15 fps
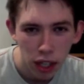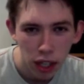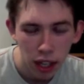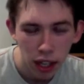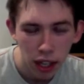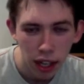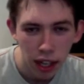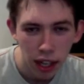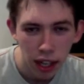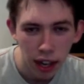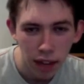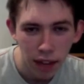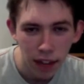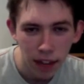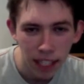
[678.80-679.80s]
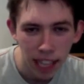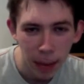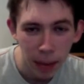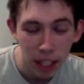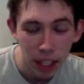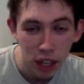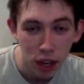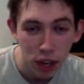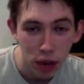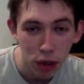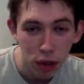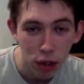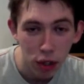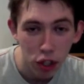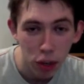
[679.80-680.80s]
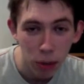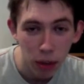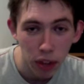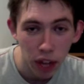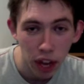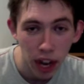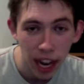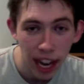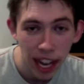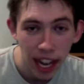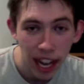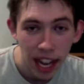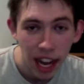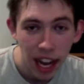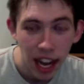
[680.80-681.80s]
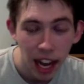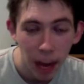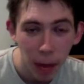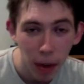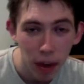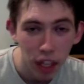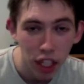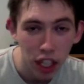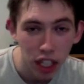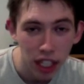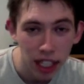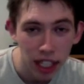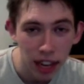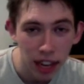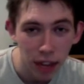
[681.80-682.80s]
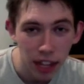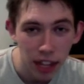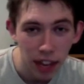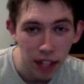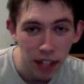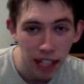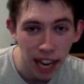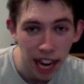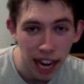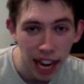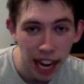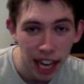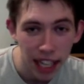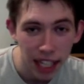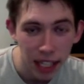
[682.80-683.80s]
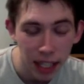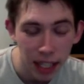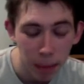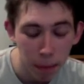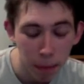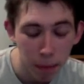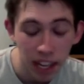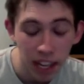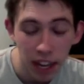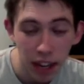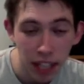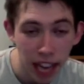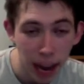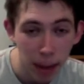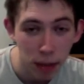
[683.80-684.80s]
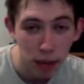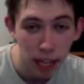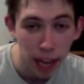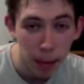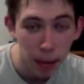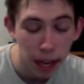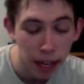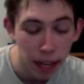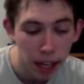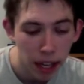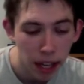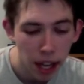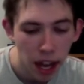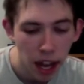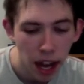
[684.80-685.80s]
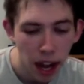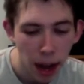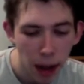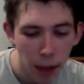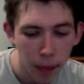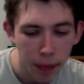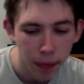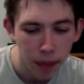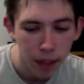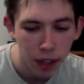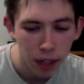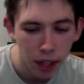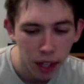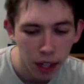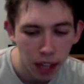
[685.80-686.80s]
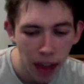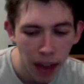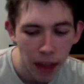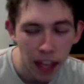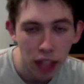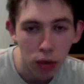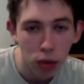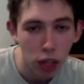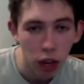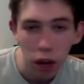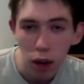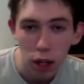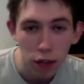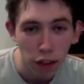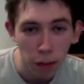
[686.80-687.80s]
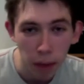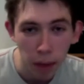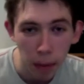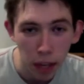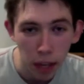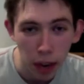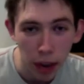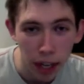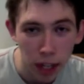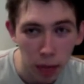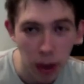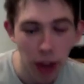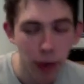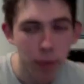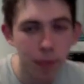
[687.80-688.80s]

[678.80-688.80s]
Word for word: oh, I can't think of his name. He's a new YouTuber that I um, only just discovered the other day, and his videos are absolutely epic. Um, and there's also loads of other people going as well.